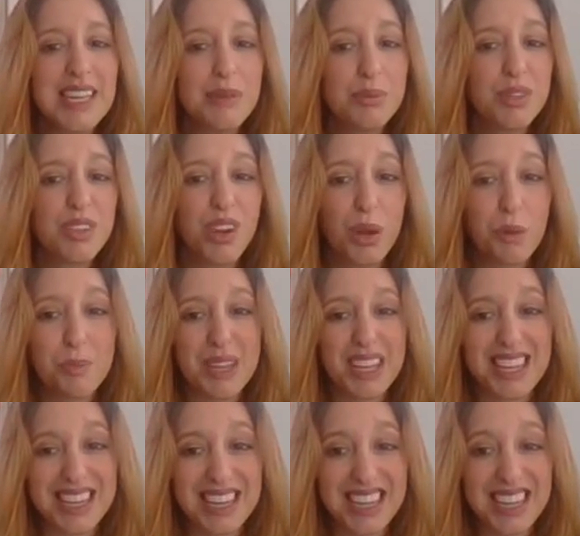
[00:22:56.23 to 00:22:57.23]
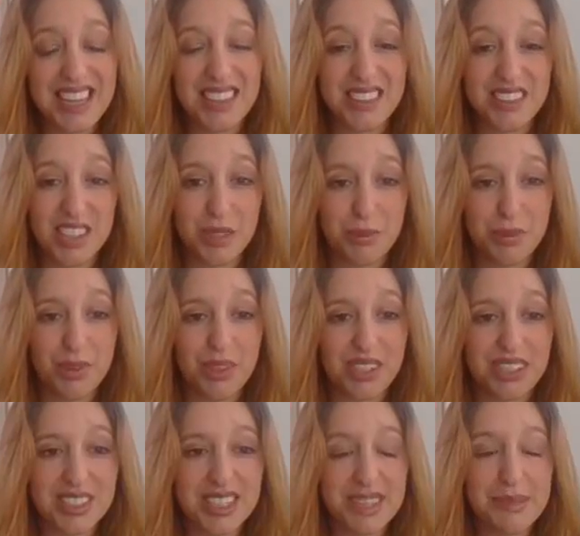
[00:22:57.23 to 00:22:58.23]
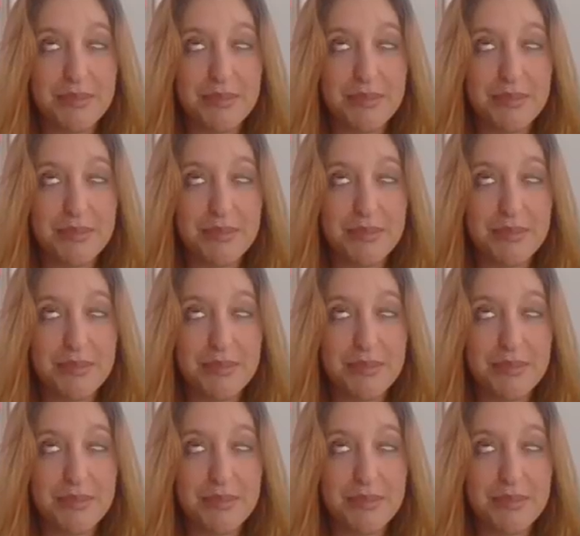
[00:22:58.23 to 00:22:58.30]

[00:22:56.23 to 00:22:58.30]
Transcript: Keep your copy clear and to the point.